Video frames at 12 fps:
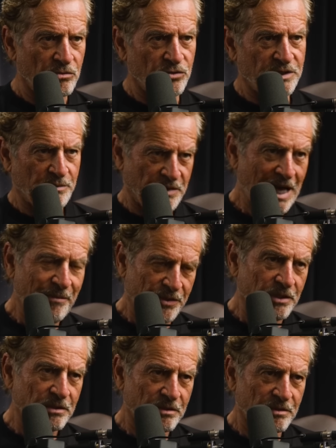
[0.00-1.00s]
something
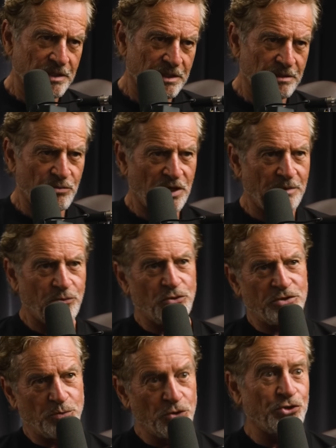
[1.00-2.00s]
happened, and the Bra
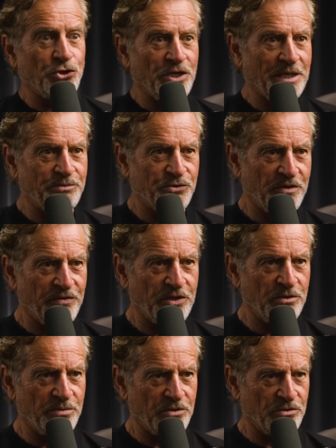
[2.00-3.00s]
boys would turn up to the
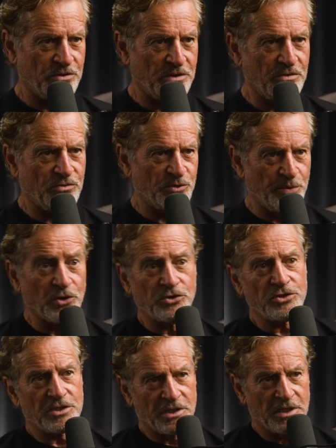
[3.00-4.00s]
venue because in
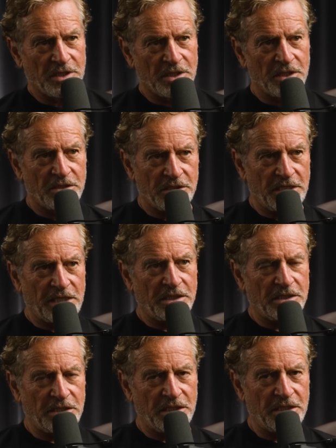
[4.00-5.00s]
response to that,
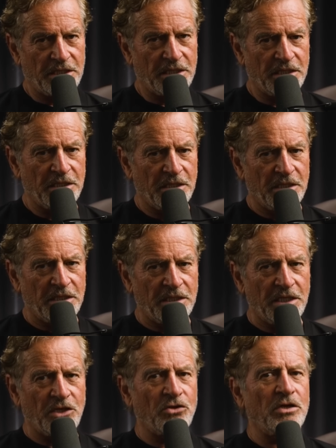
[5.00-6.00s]
and
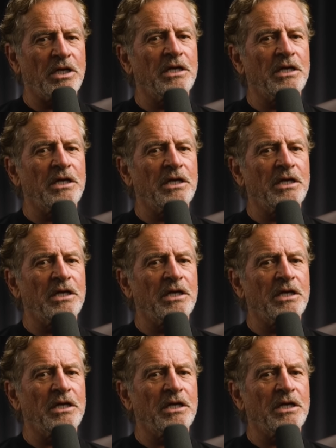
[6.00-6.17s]
being a